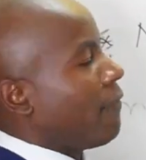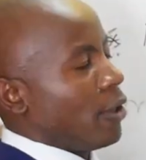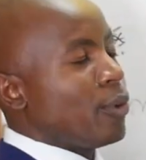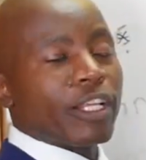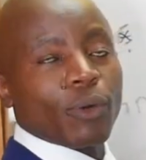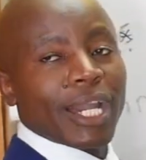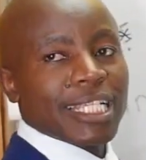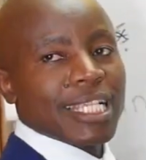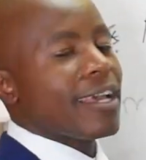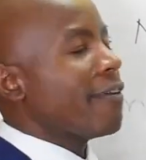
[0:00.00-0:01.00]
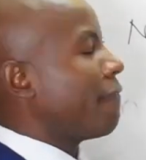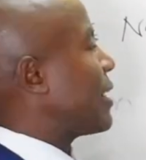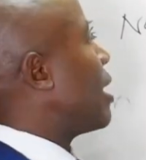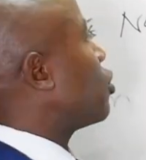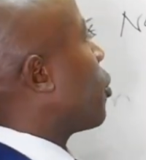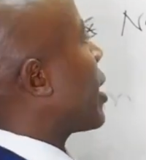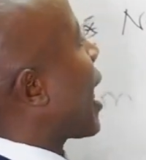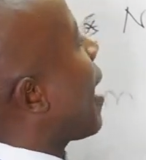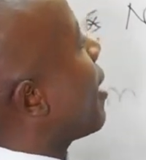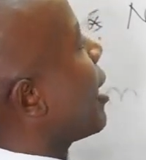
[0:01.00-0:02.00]
do an inquiry, find out
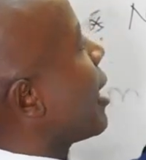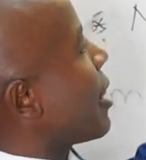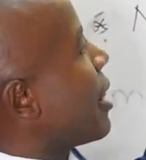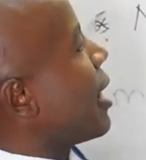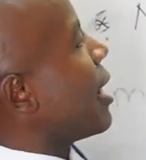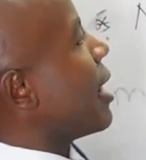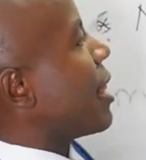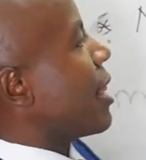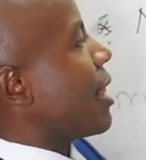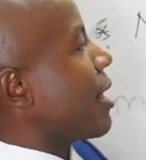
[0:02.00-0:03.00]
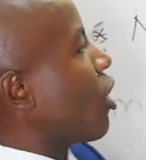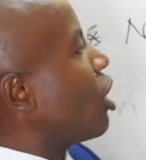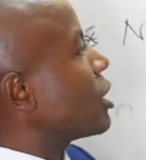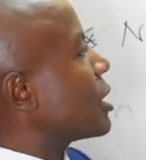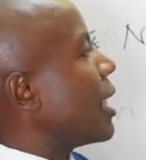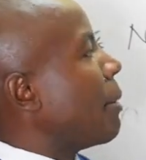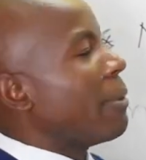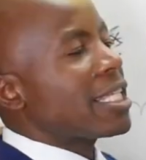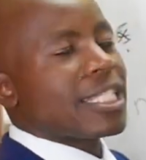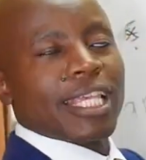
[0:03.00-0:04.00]
whether the course
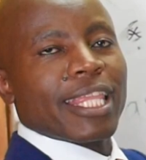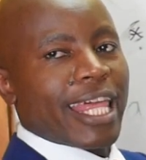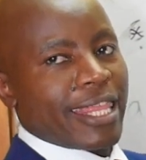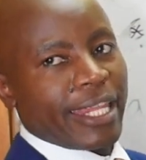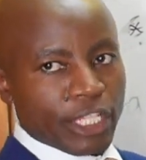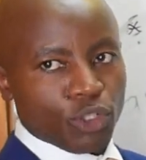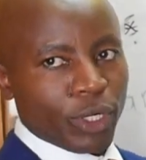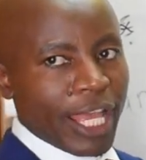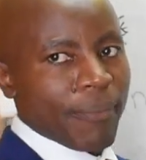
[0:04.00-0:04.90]
meets the threshold.